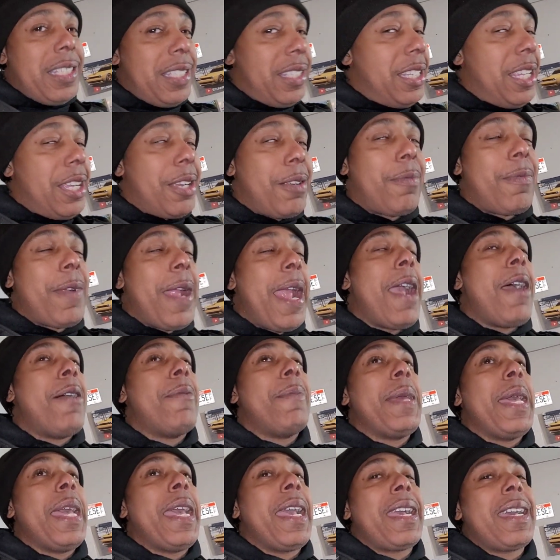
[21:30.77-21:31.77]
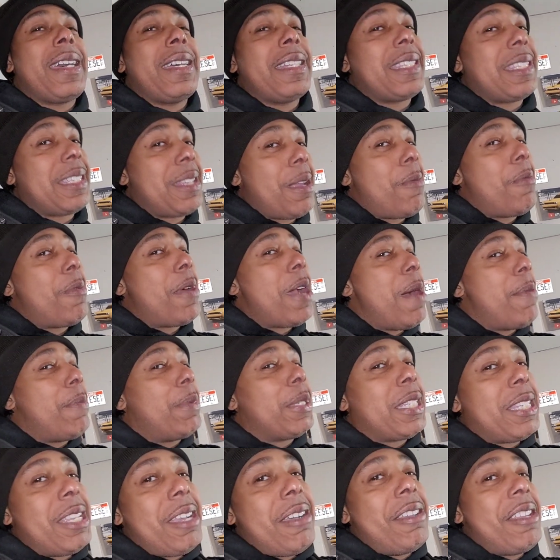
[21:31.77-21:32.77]
to stick around, man, because somewhere I'm
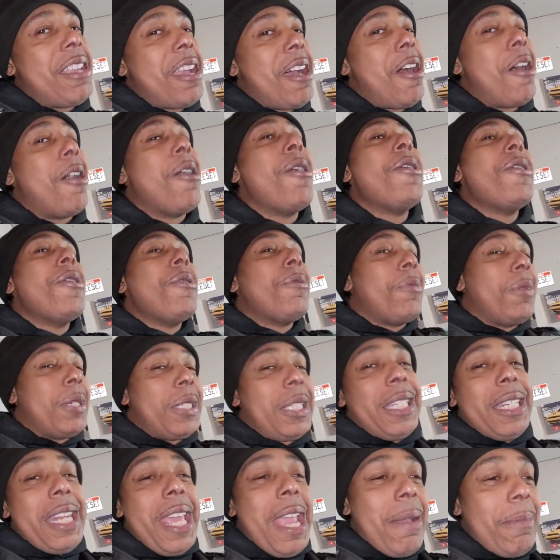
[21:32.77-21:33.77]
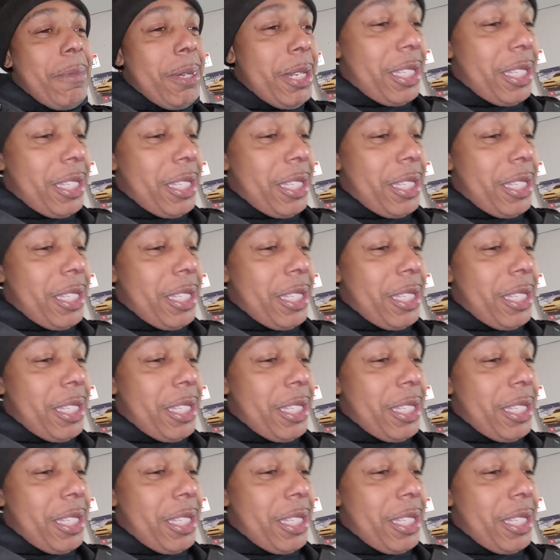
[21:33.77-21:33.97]
going to tell y'all what the name of